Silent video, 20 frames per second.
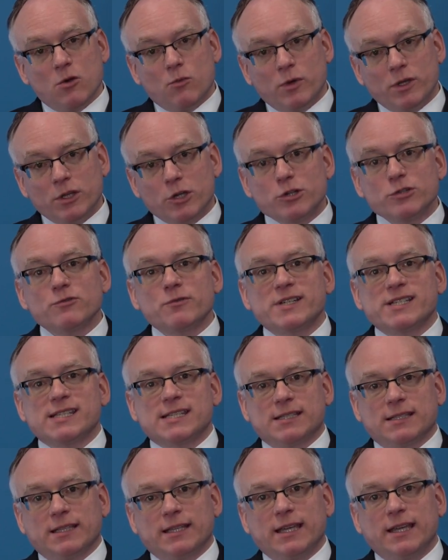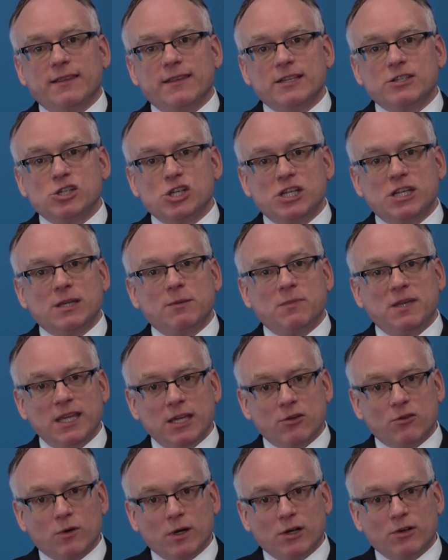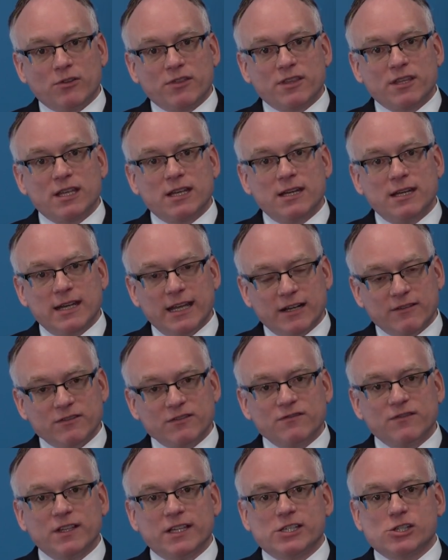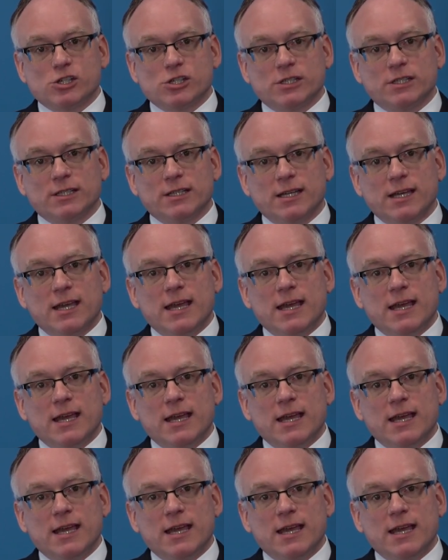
We learned recently that GDP growth, net of inflation,